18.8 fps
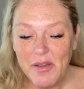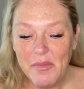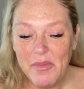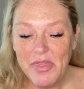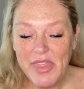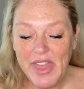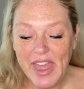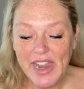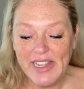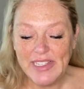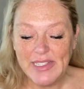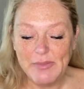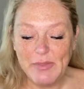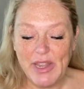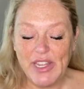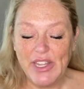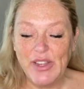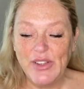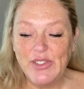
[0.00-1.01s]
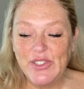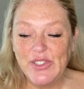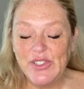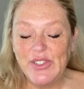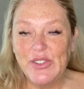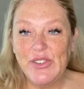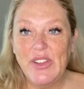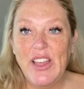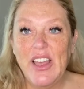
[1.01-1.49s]
That is my
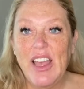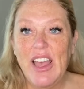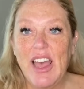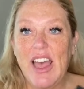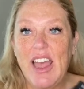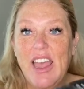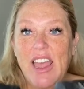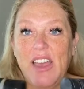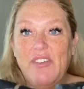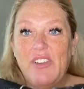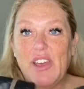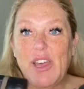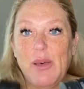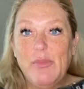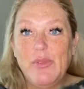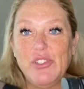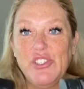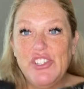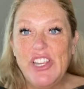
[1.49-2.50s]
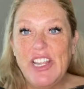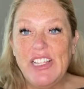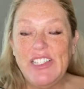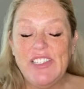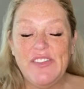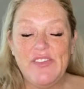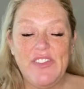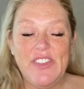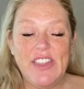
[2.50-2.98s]
go-to. I have a couple
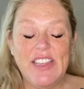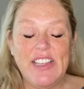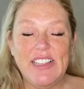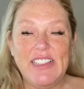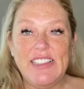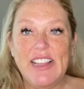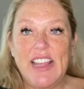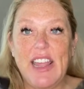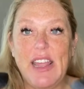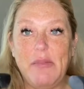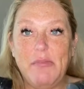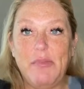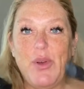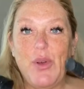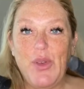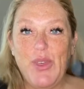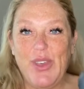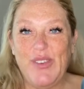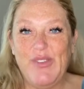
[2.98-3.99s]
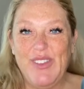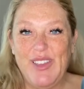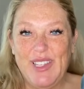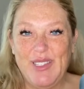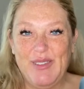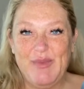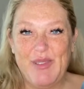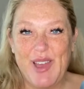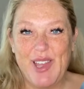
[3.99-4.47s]
shades of this, and both of
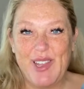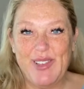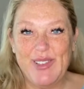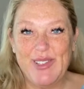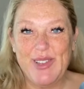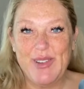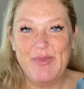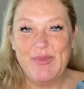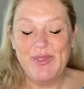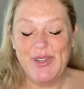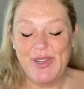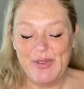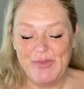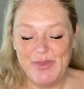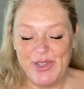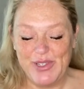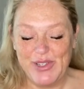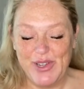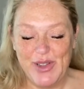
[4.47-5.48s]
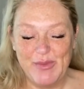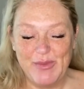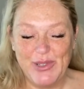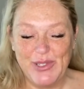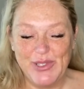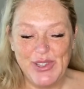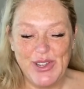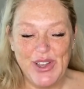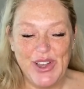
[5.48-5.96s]
these bottles are pretty much
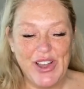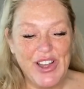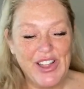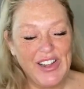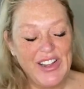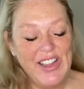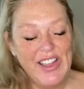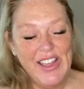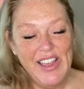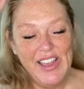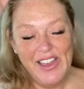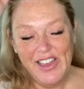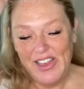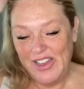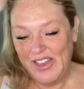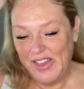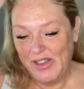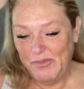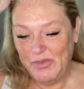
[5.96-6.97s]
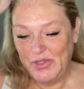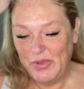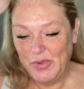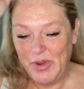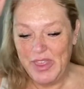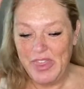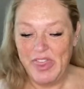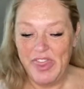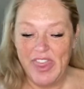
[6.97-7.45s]
almost gone.
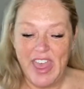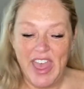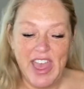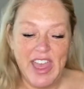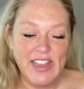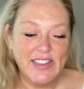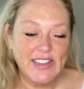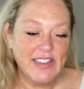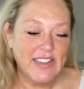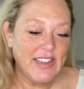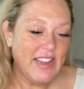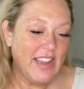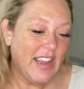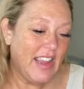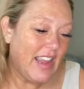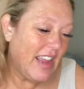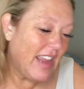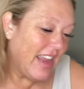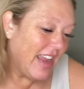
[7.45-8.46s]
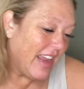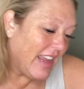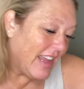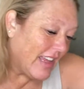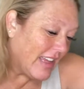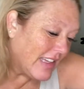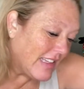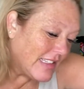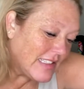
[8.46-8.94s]
Between that
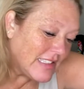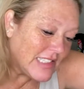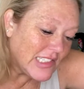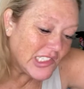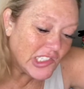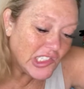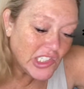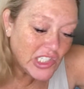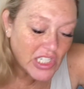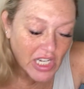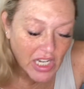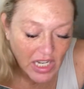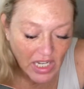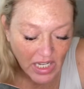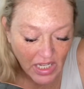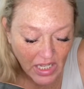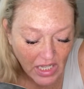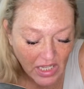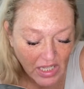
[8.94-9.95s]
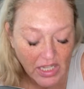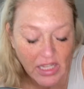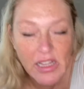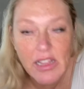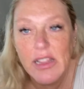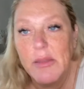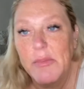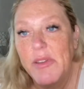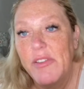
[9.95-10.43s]
and
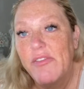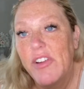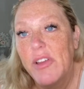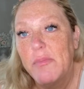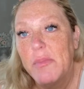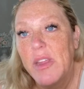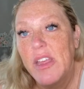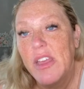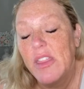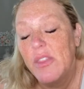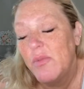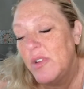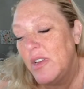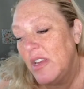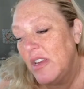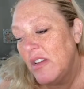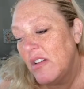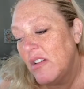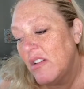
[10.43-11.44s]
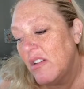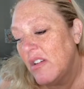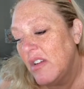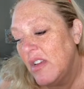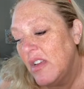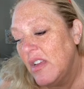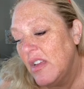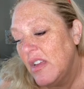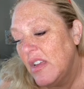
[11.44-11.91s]
let me find my other one here,
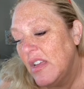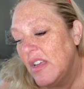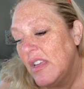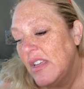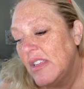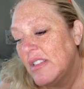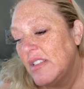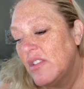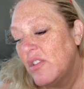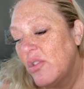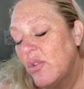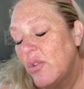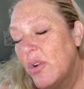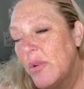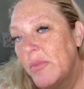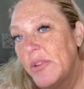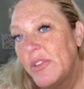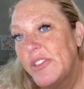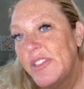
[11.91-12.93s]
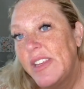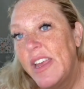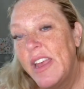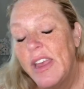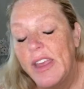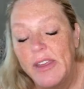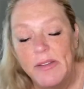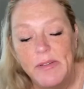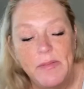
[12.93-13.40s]
is Laura
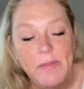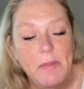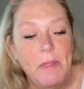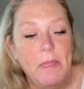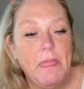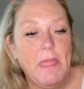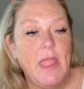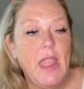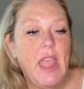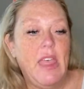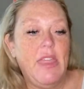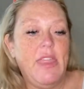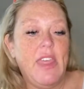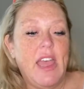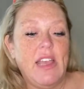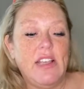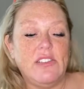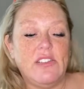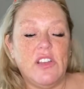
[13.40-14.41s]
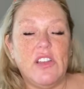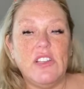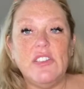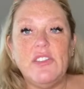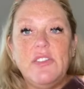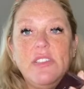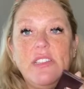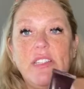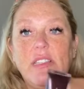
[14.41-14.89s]
Mercier, and that is
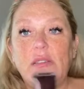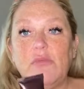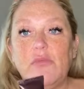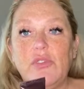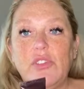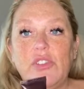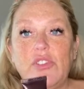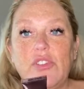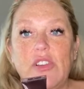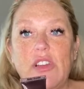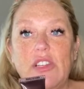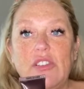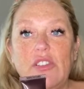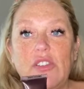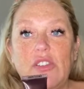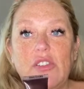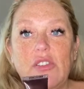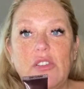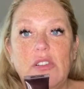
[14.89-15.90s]
also a tinted moisturizer